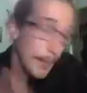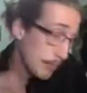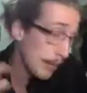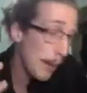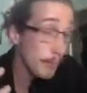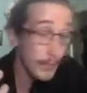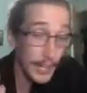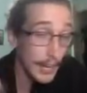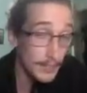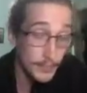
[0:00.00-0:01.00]
probably
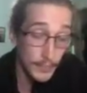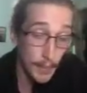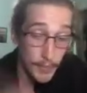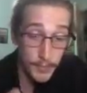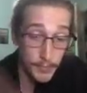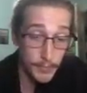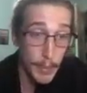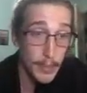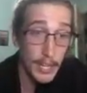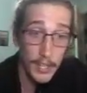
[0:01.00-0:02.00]
not. I'll
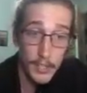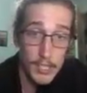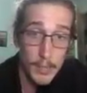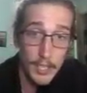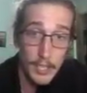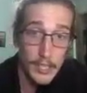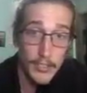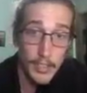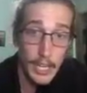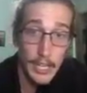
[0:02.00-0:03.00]
probably not going to do something like
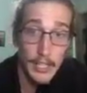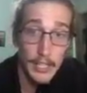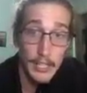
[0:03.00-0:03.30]
this again.